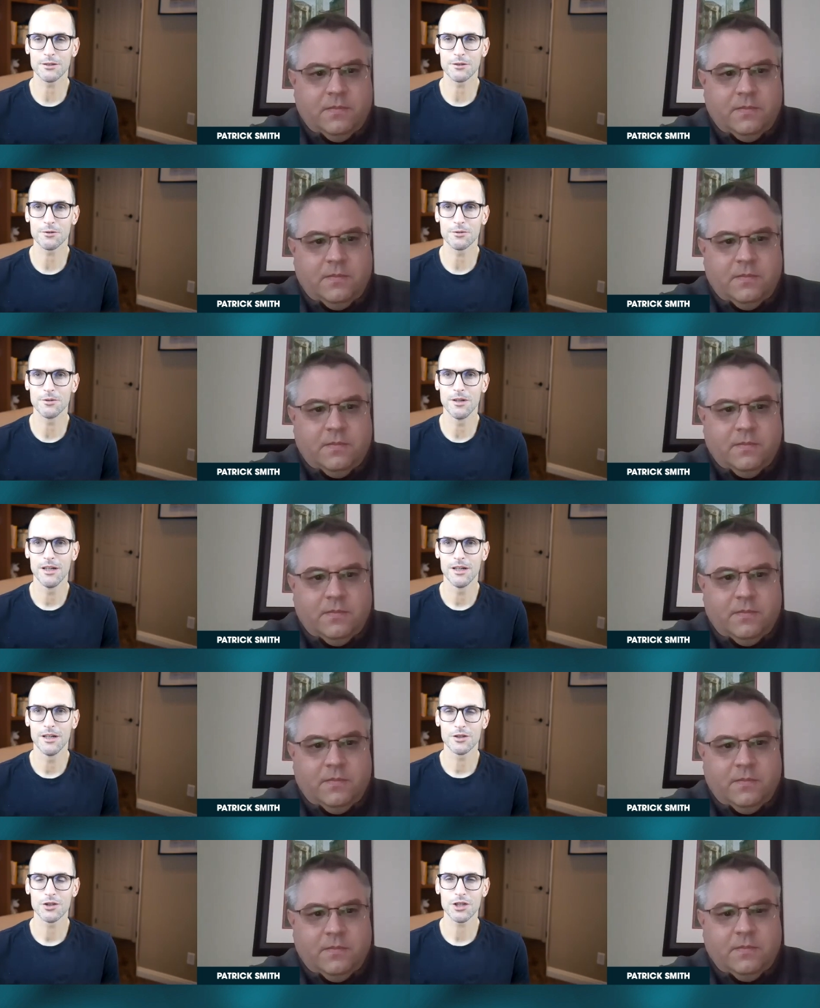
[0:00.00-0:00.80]
Speaker 1: to
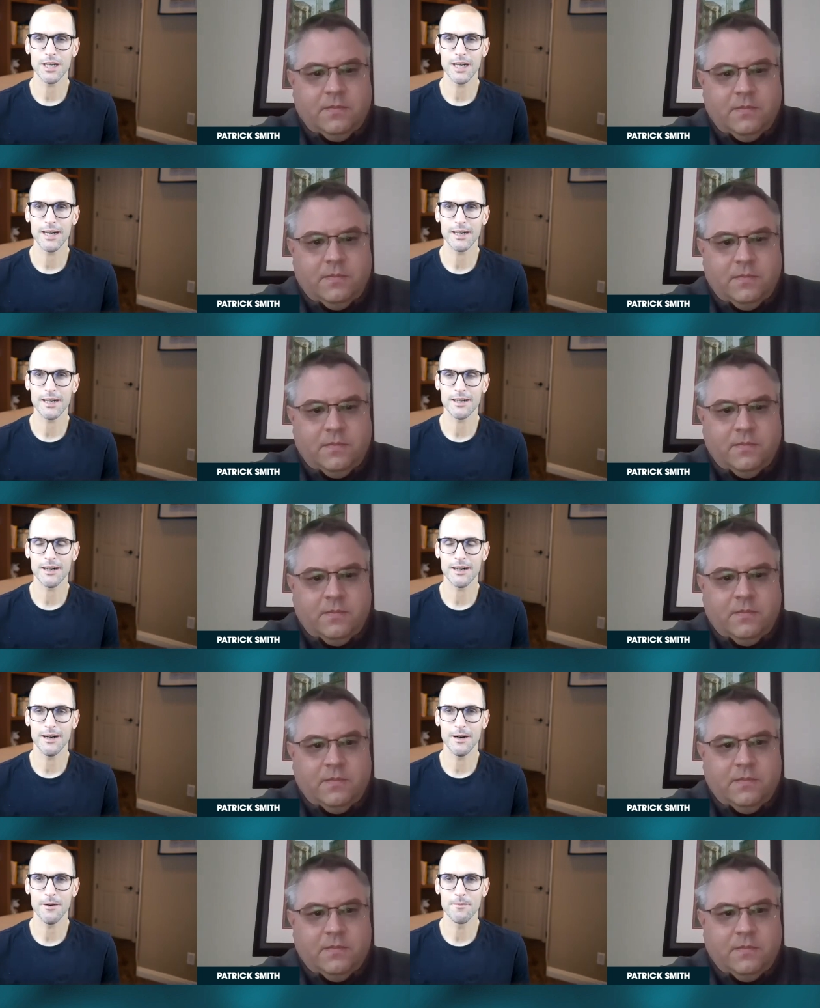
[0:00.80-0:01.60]
check
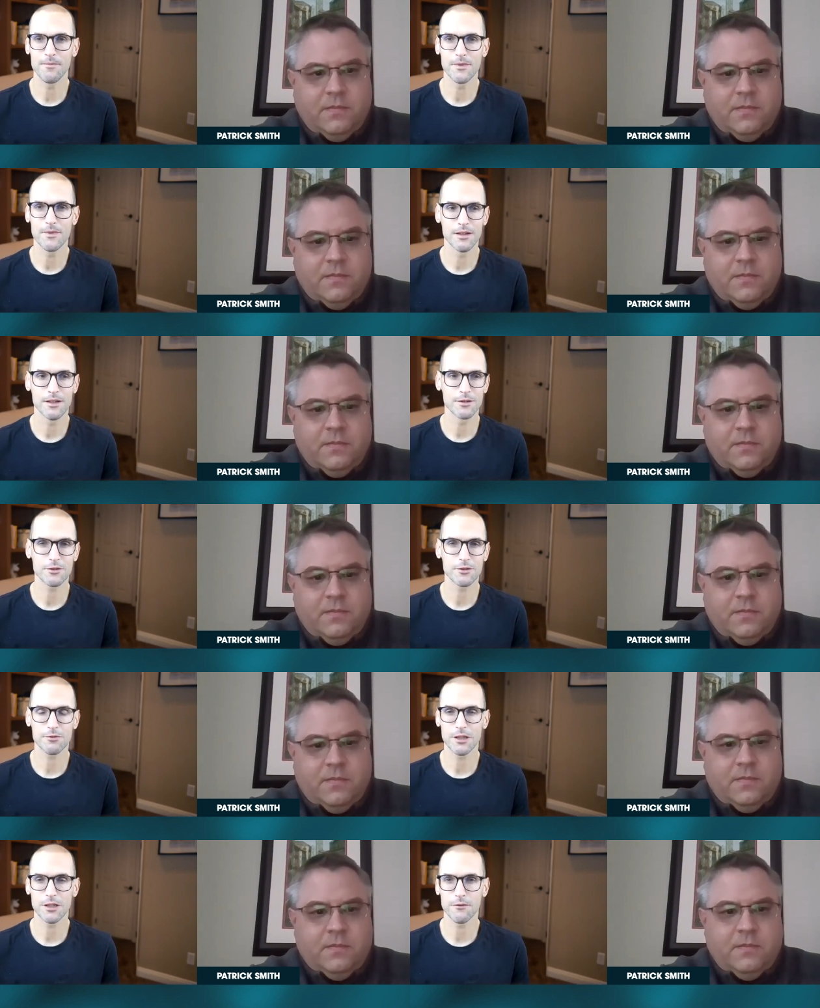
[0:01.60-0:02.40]
um, the
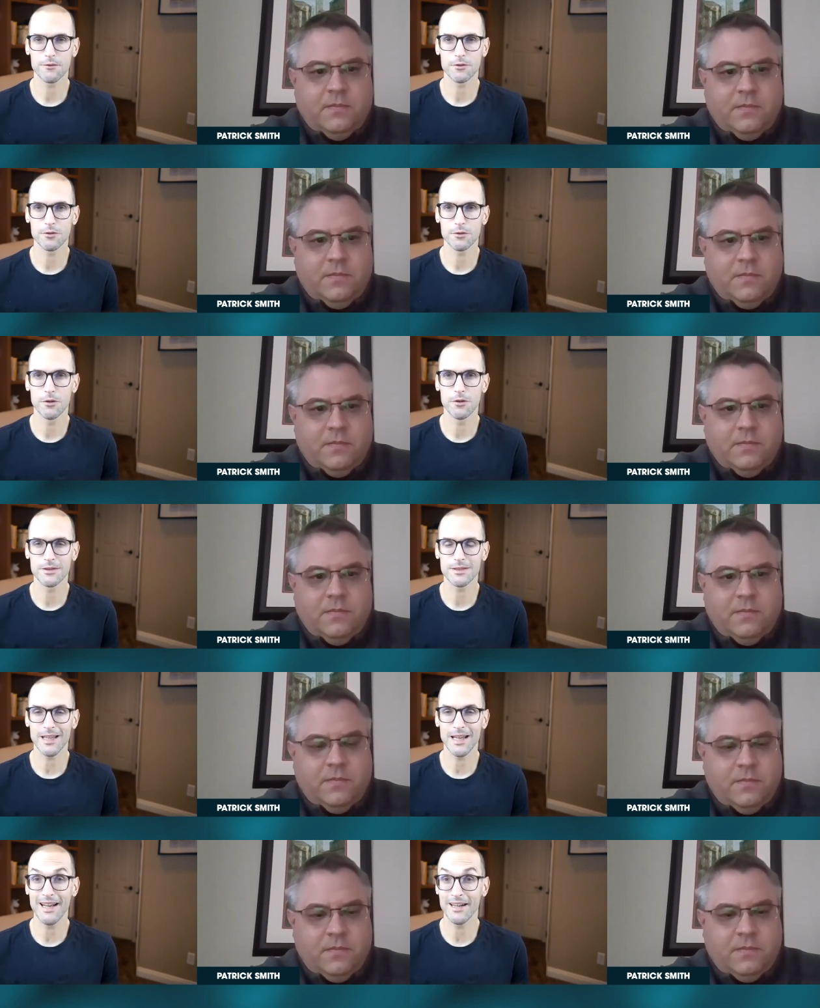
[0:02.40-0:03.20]
suite of tools
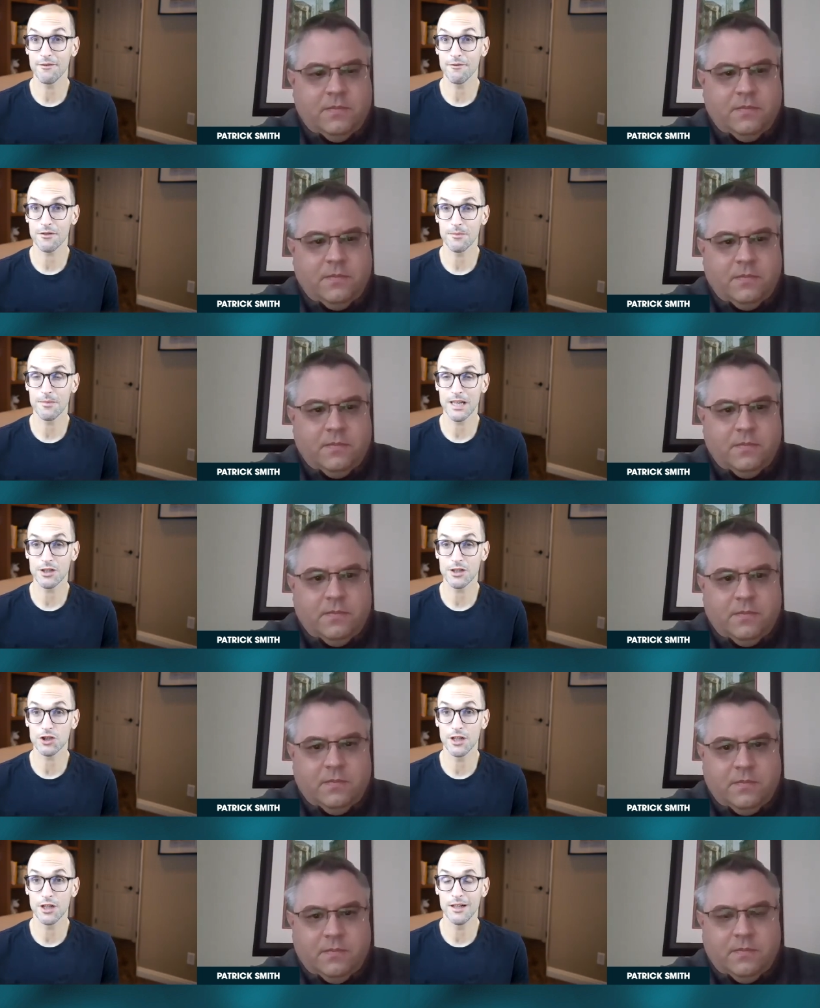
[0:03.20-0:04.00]
and
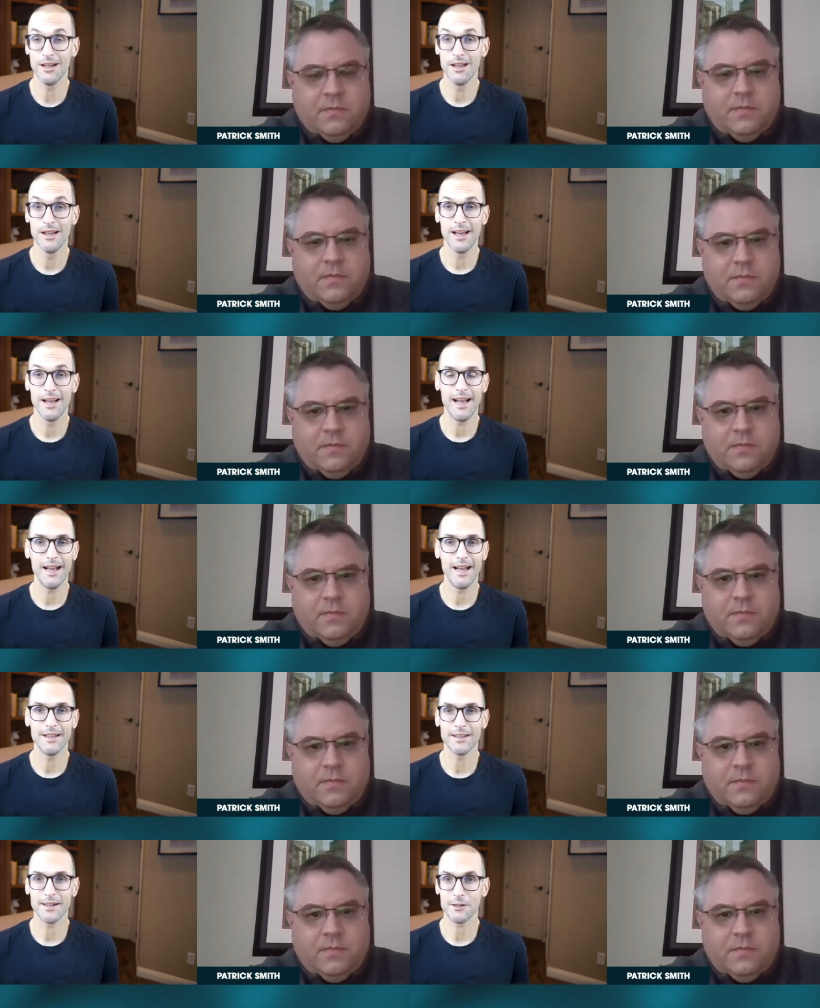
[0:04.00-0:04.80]
information
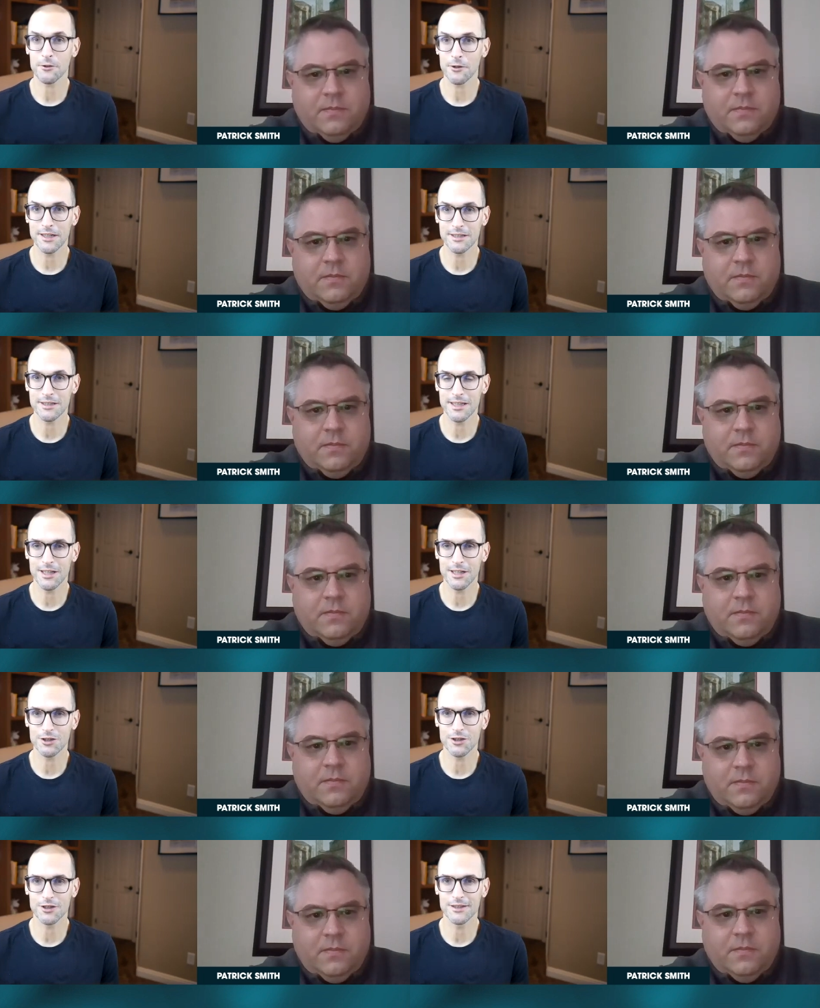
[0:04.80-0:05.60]
and
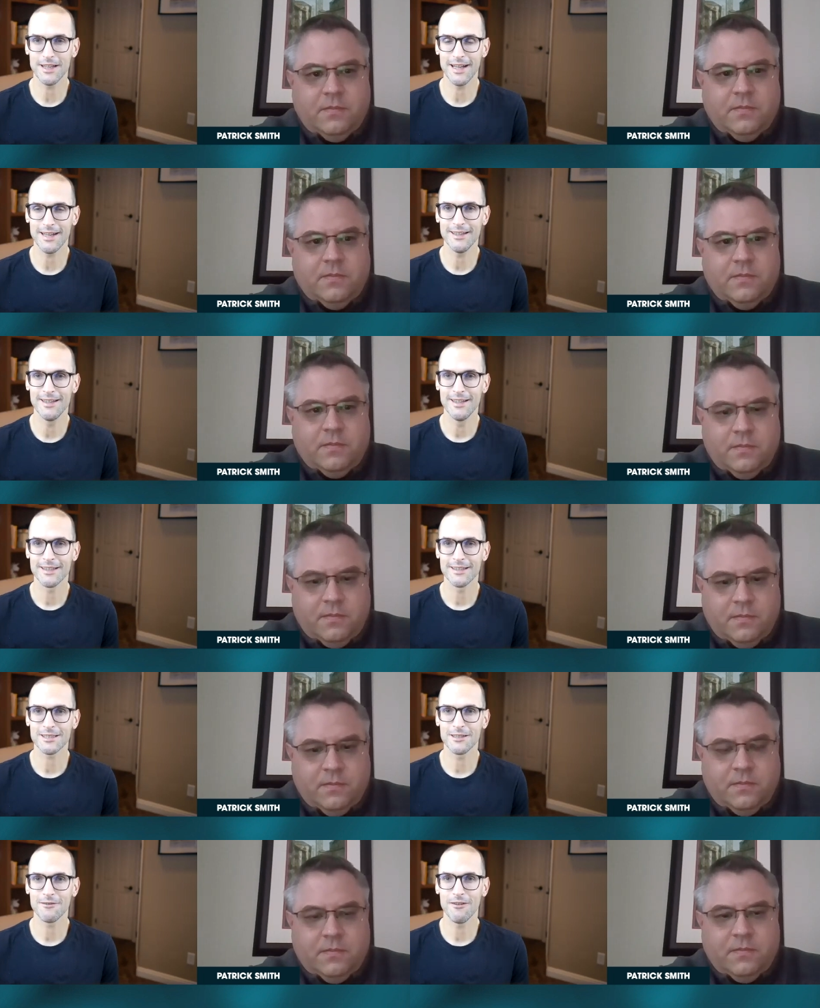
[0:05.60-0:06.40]
accreditation that
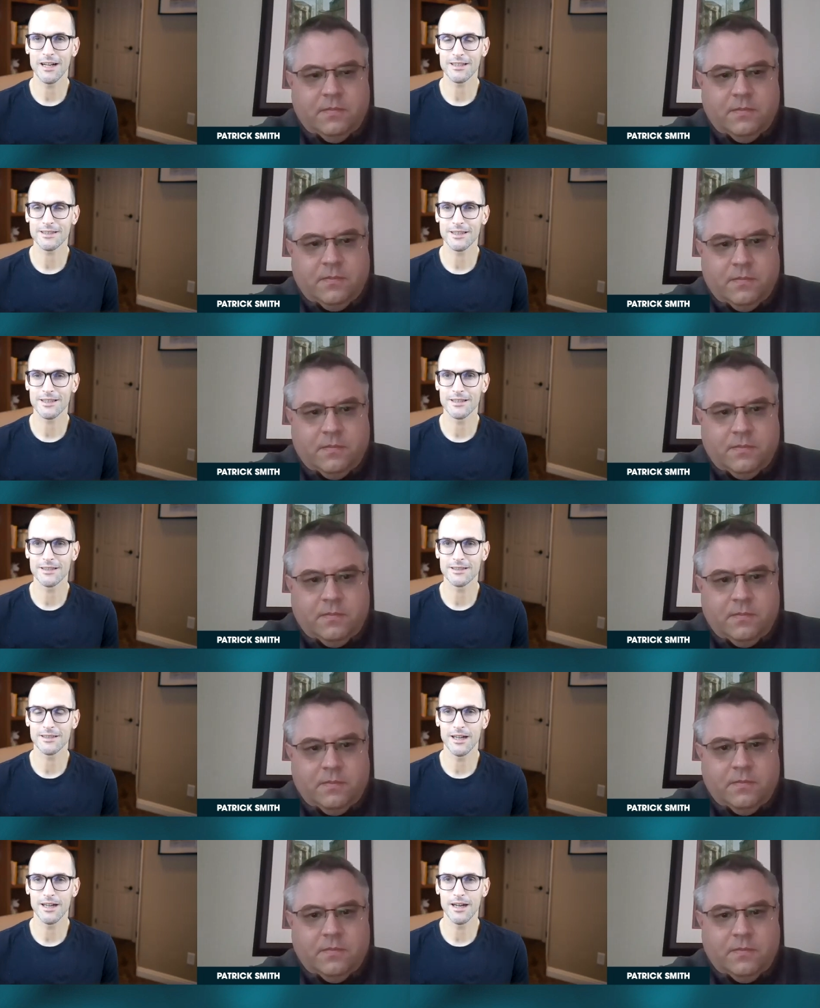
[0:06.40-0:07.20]
Cvent
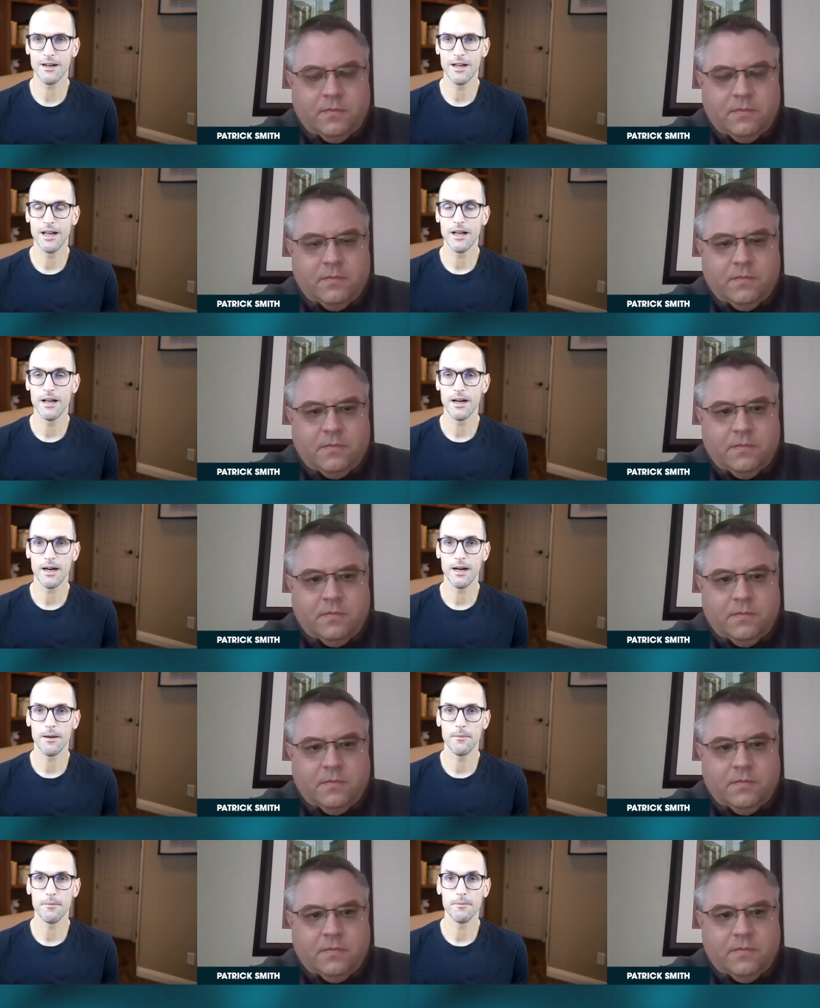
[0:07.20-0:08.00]
is uh,
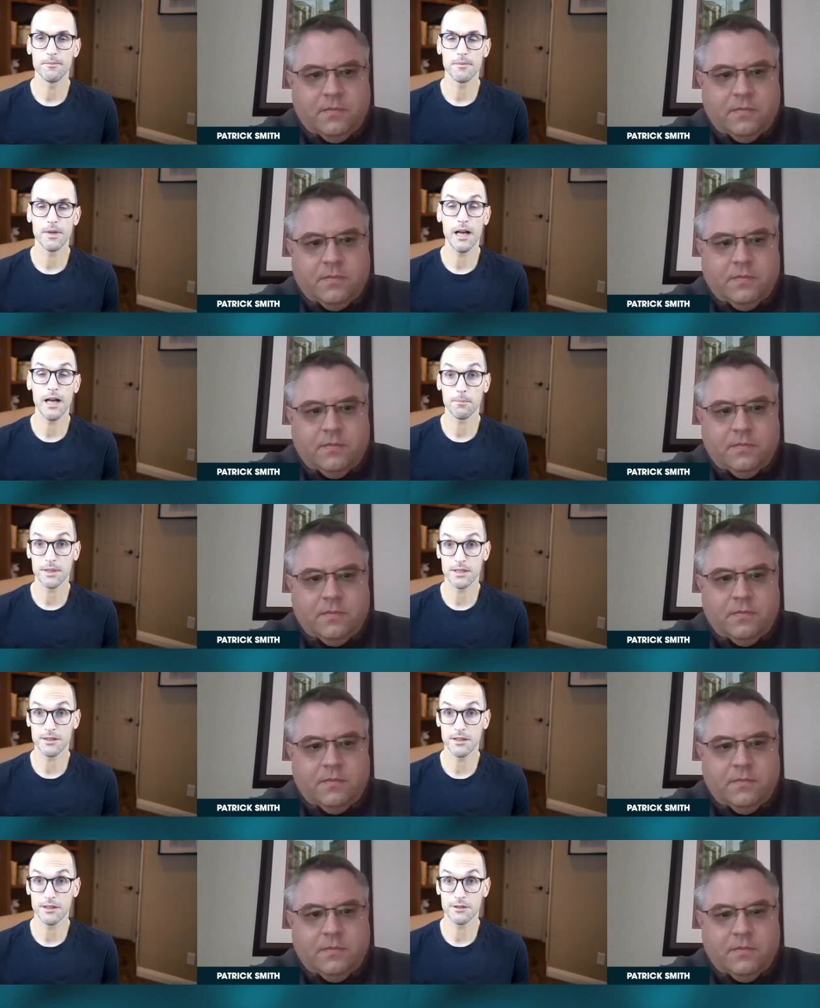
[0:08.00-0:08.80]
um, helping
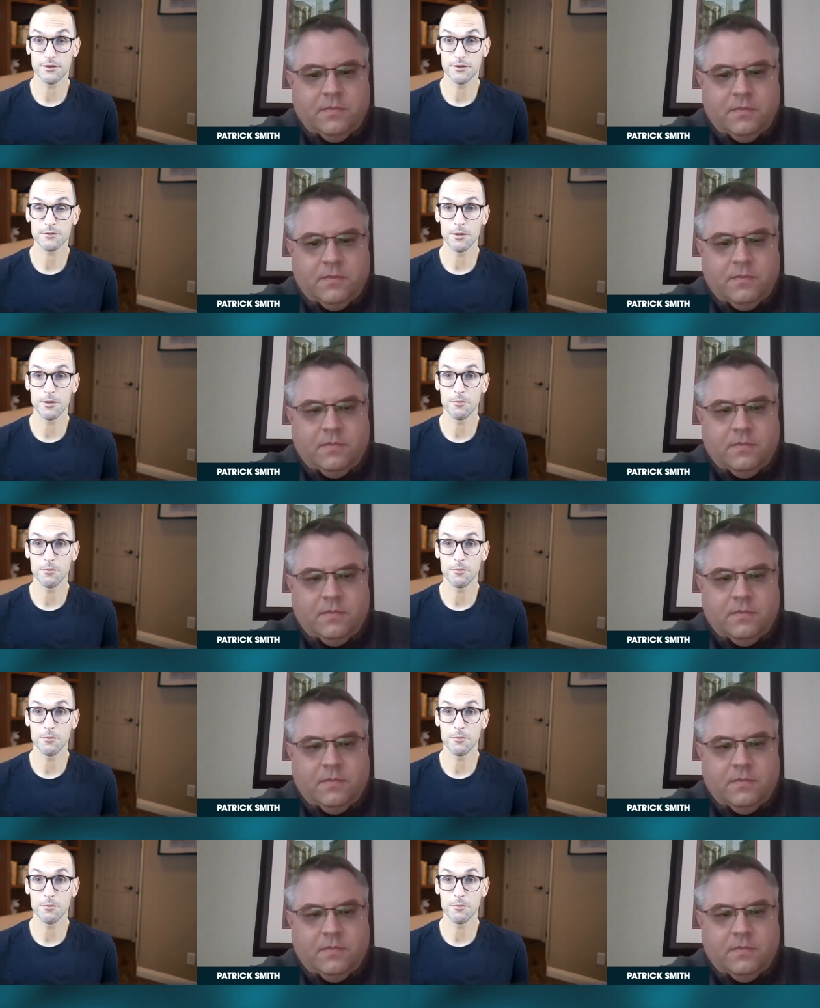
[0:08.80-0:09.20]
the industry